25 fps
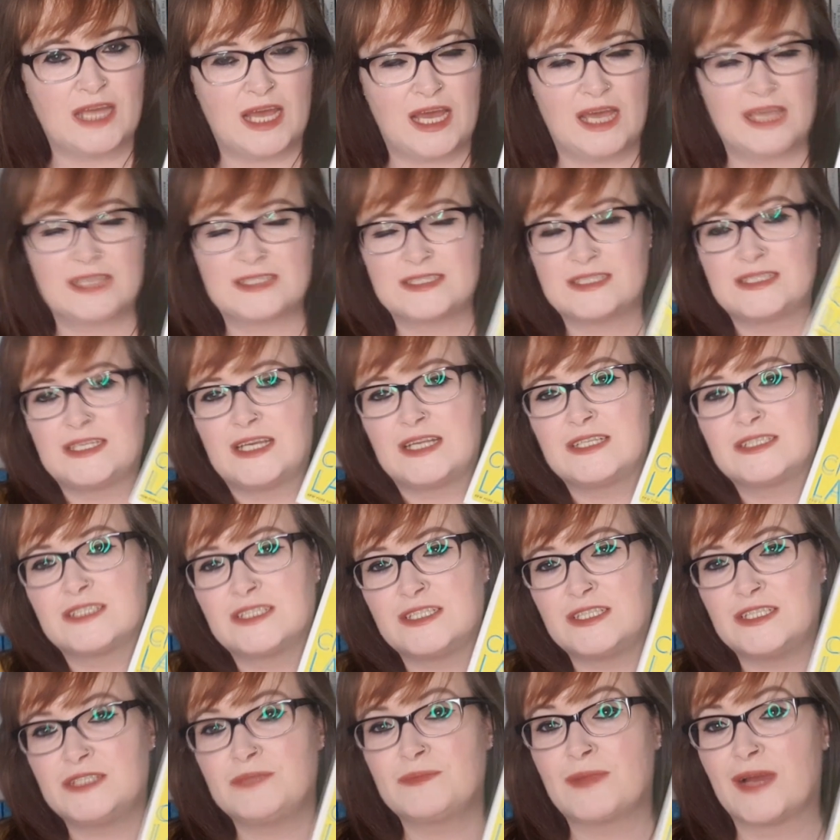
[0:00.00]

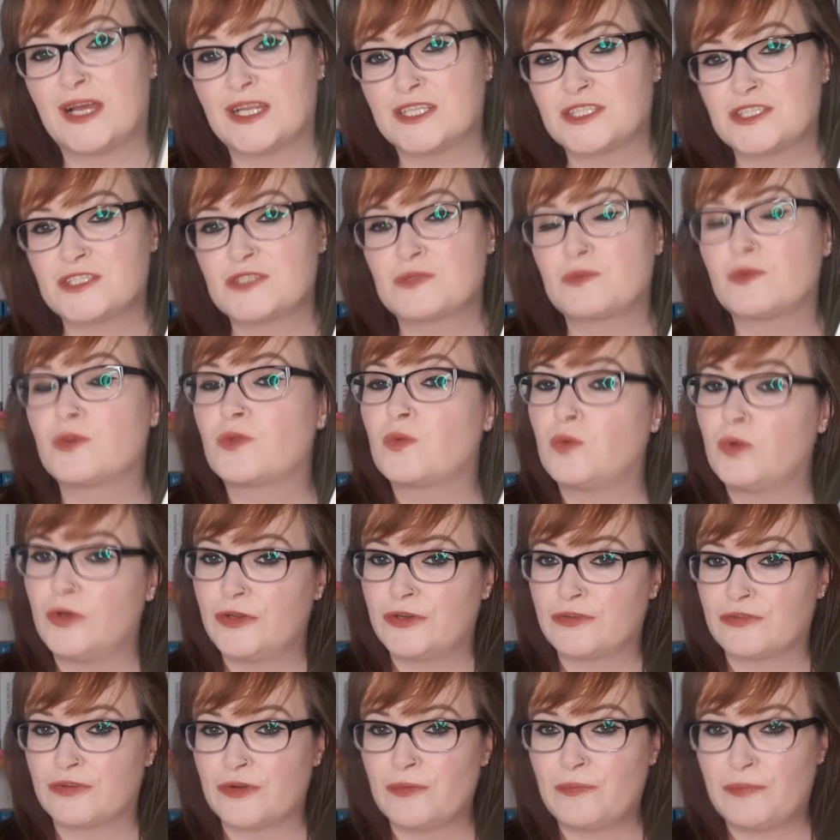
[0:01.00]
accidentally matches with one
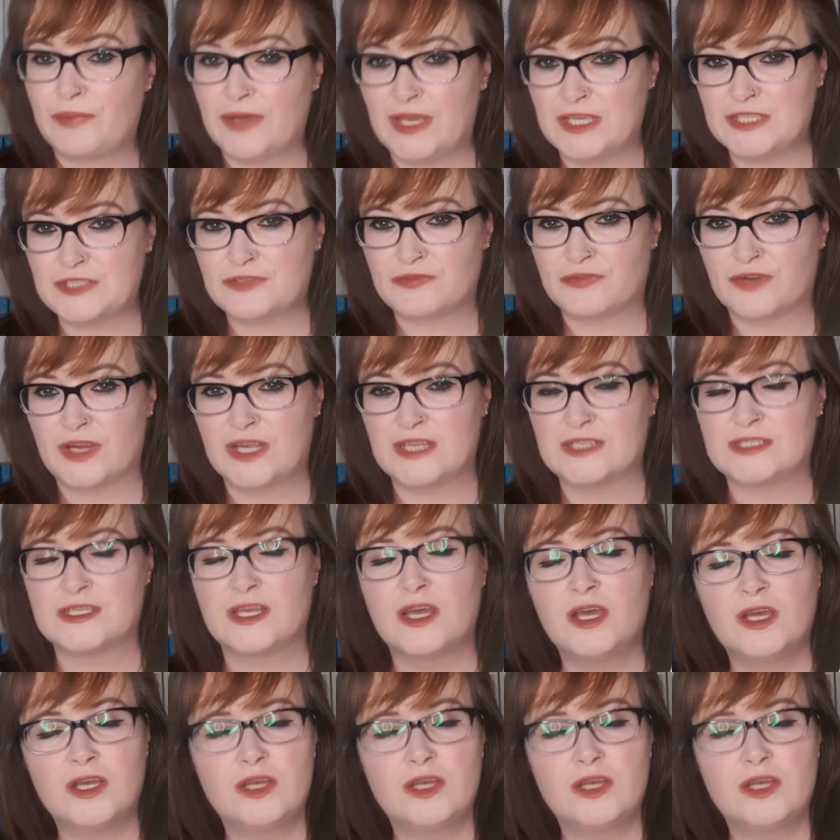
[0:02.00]
of her best friends,